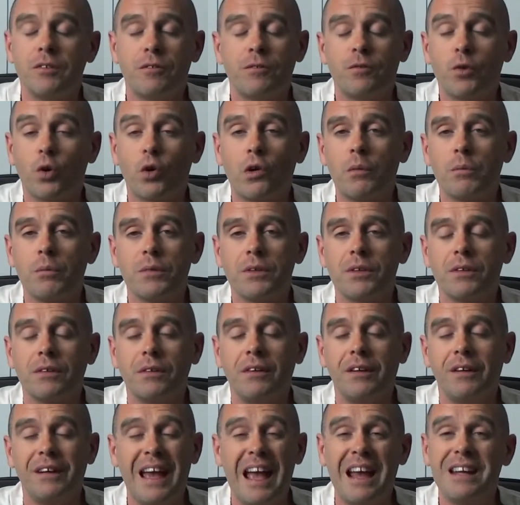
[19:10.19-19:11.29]
forums
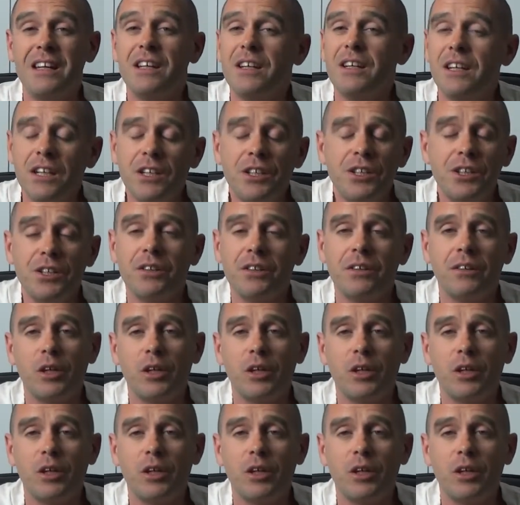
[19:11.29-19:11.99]
in any niche.